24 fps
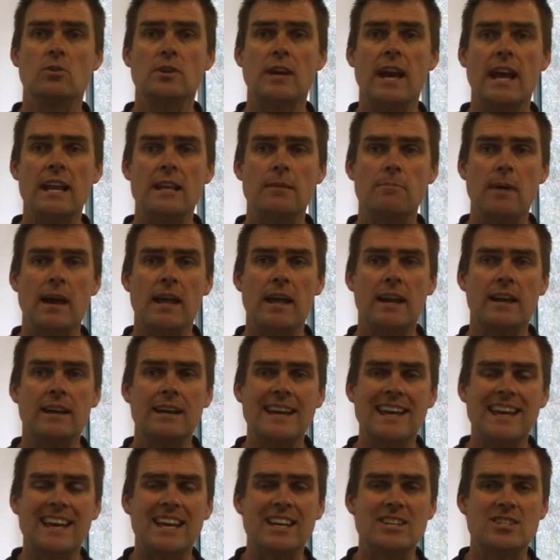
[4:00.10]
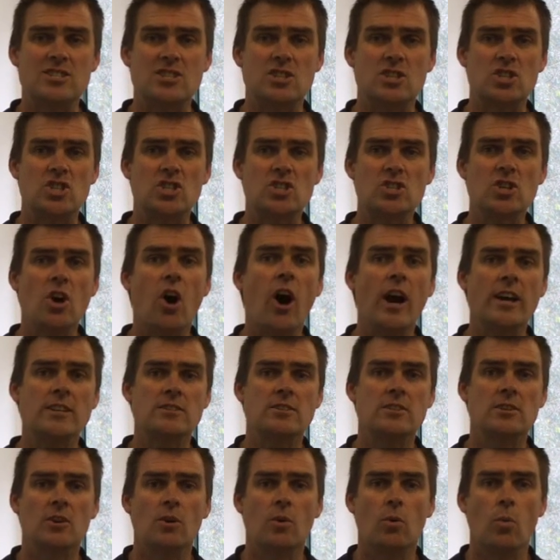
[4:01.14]
organic matter is the site
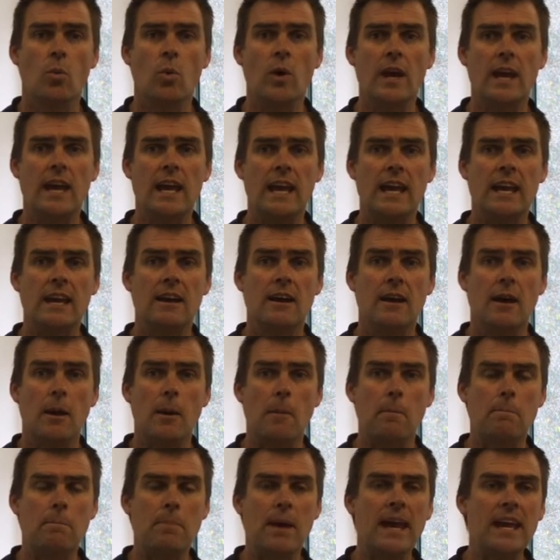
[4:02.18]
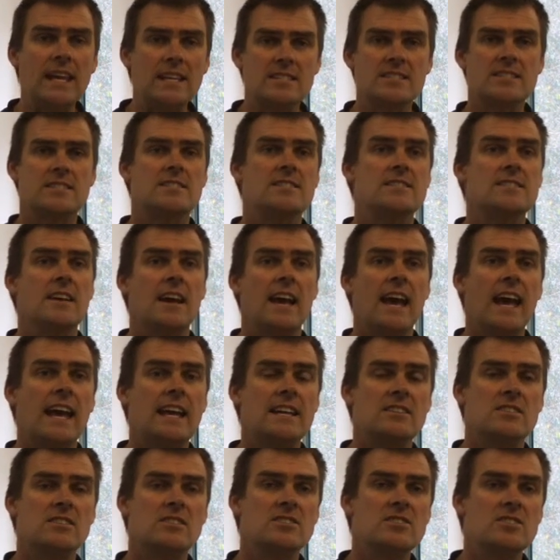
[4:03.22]
where pests
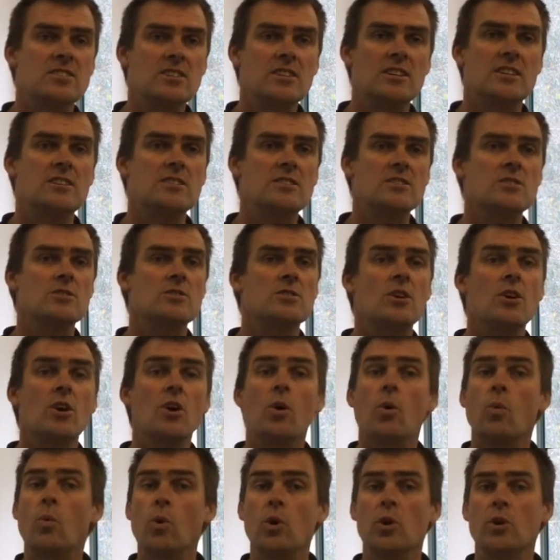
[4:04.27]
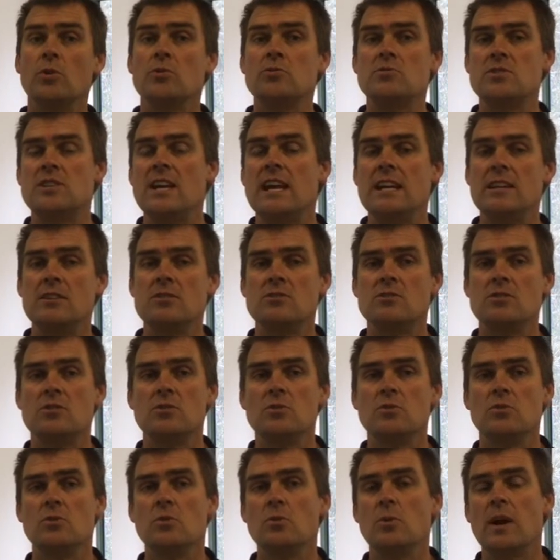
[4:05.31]
and diseases will tend
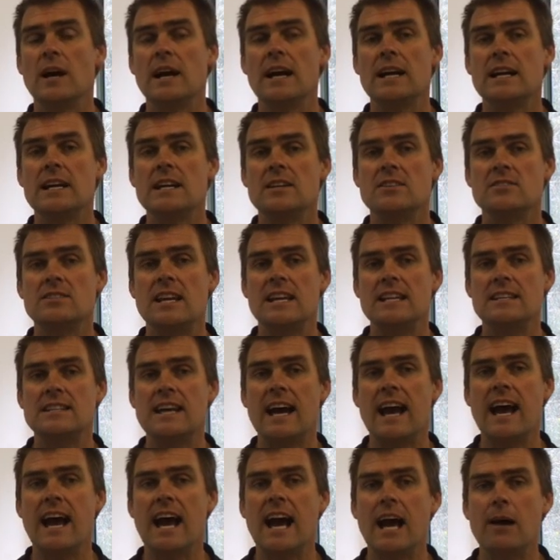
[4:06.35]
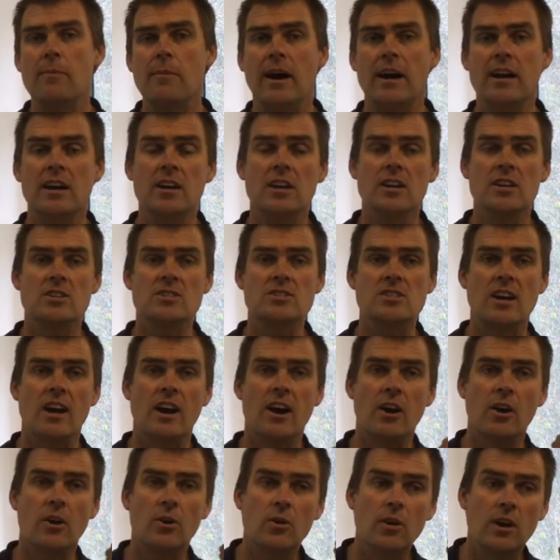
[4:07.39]
to harbour.
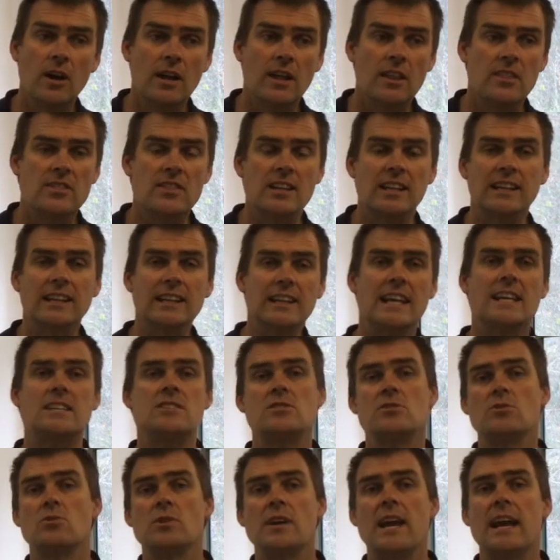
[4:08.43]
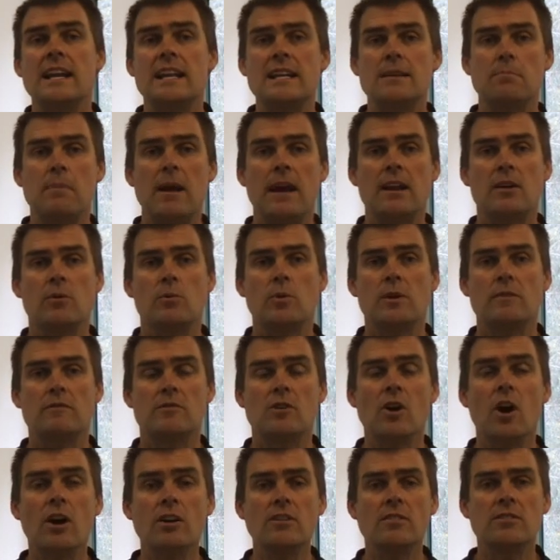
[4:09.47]
So the less organic matter we've
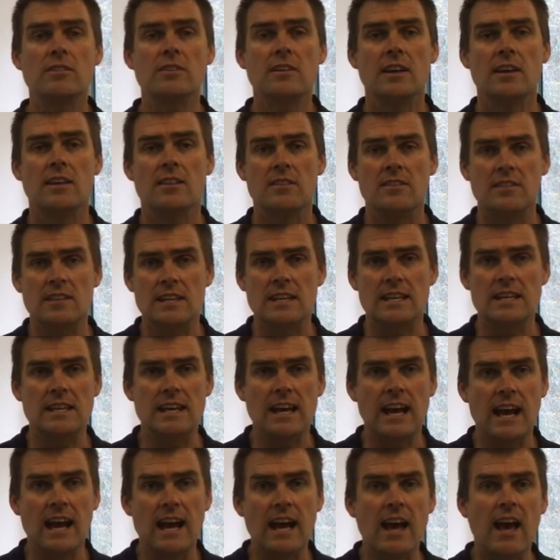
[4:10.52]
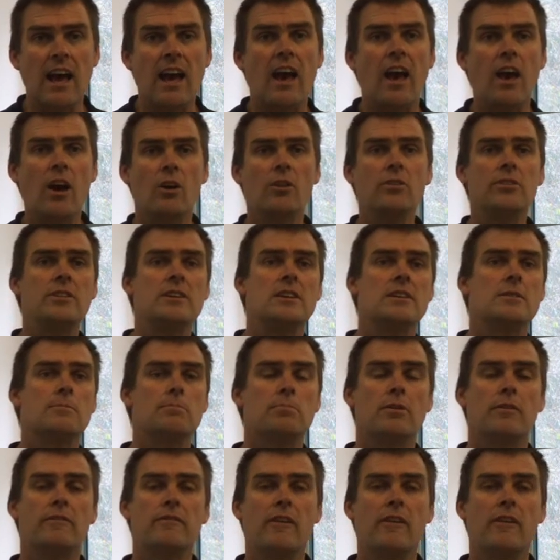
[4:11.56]
got, the healthier the